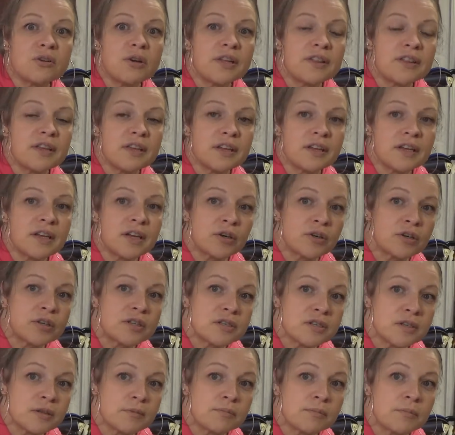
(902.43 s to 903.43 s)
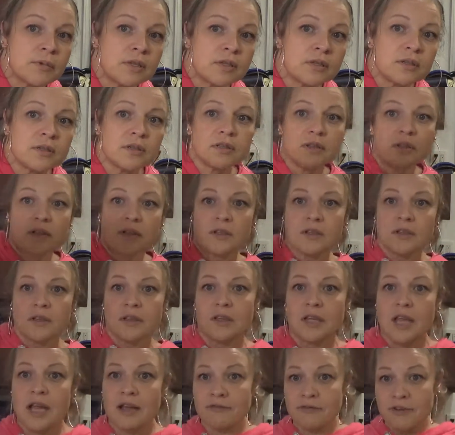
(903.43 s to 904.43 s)
I think, carries them.
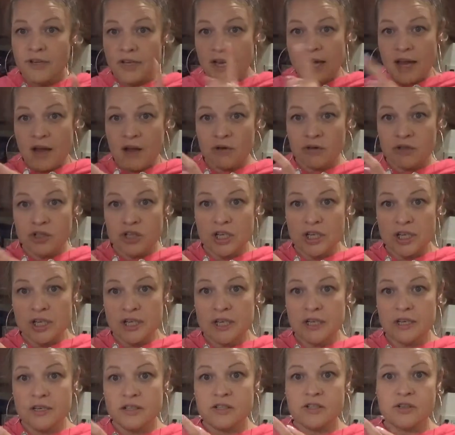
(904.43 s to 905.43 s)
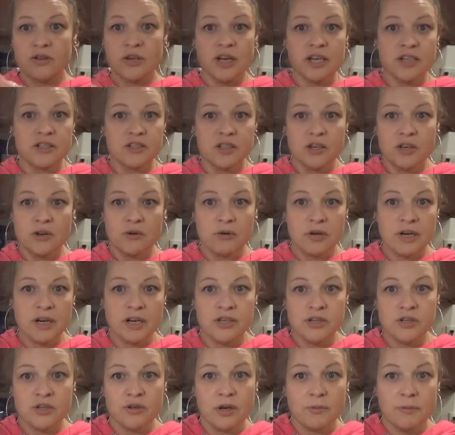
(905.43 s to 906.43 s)
Laughing Cow cheese. You guys know what I
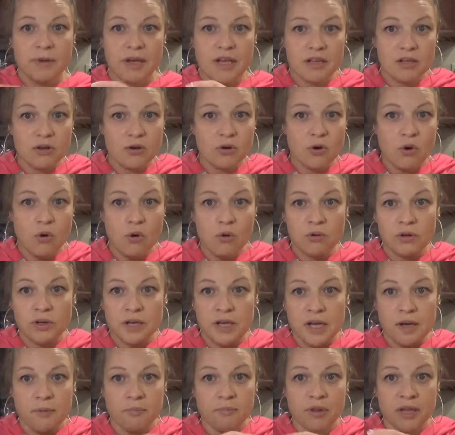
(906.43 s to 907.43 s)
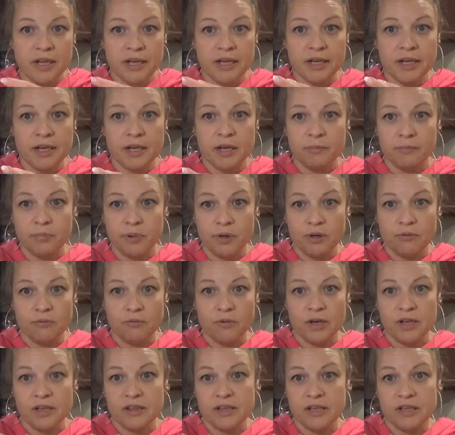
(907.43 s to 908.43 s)
do. I make a little cold cut plate and put
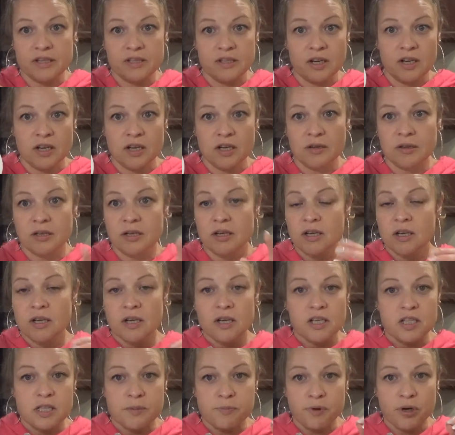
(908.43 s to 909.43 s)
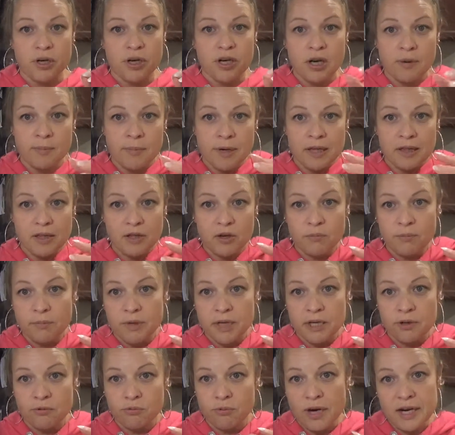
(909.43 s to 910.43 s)
one of these on, spread it on my little
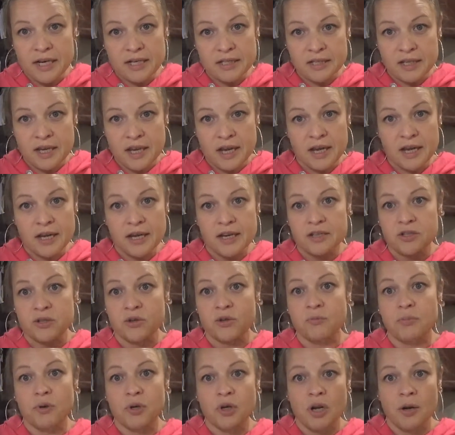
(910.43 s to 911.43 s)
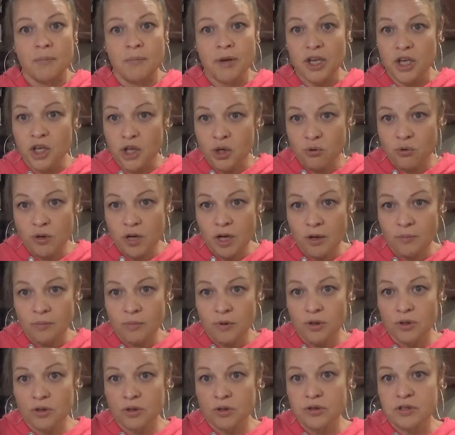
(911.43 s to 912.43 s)
mini rice cakes, or put it on my
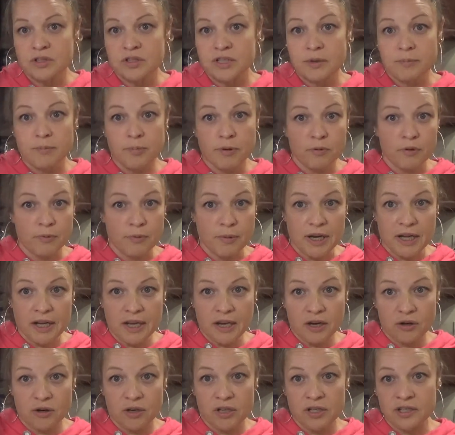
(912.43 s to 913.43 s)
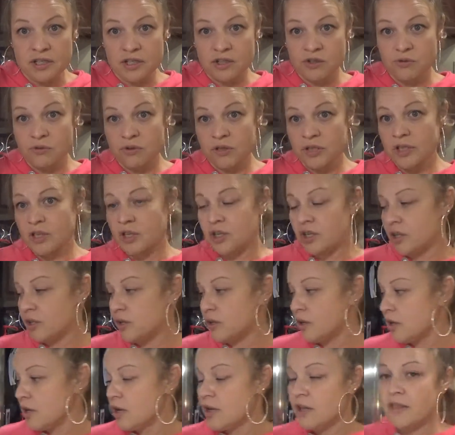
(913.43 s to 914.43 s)
cucumbers, dip it with my carrots. It's really
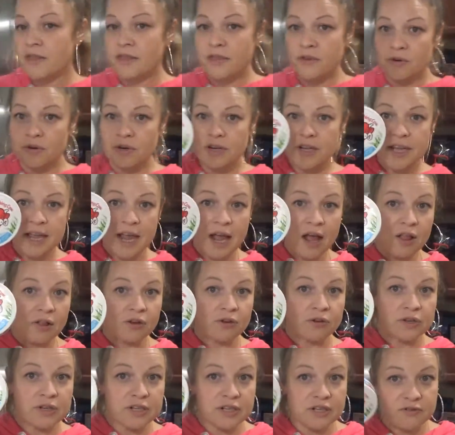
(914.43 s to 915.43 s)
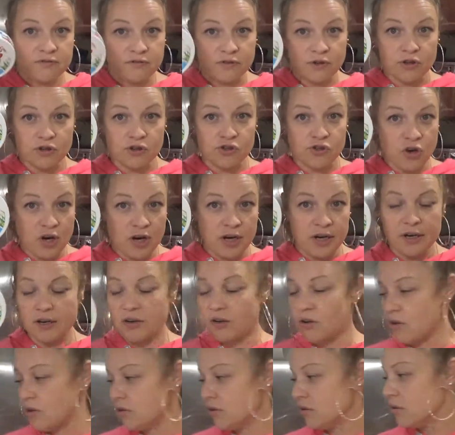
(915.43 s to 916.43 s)
good. 30 calories for a
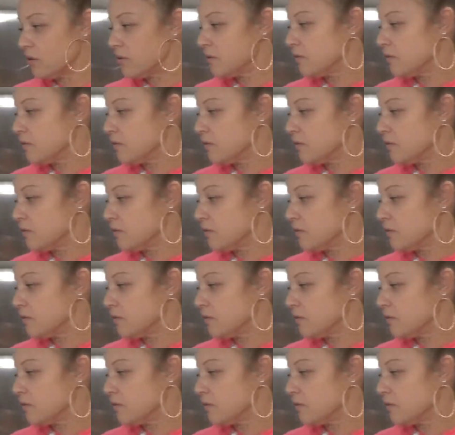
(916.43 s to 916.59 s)
triangle.